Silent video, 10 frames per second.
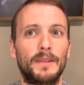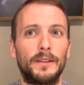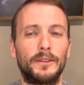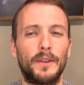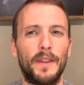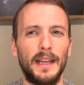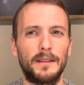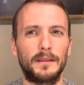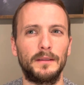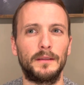So that
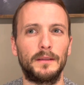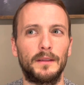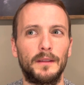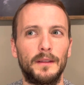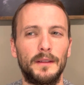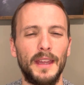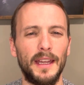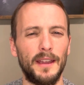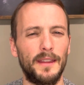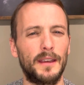
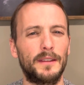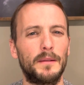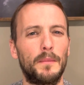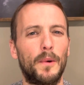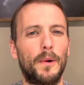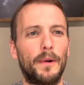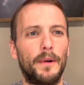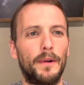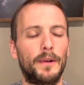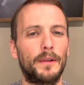I think is the
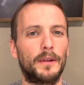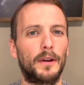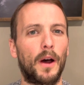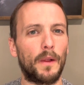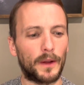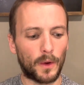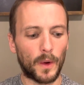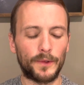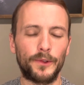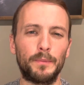more, call it
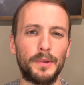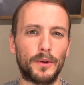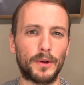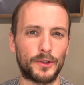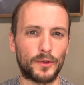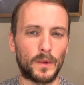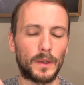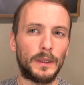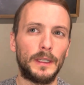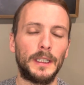quote,
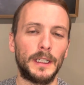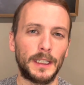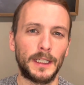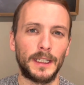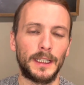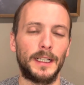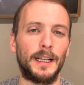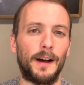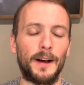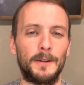spiritual
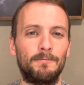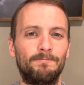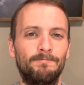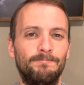um,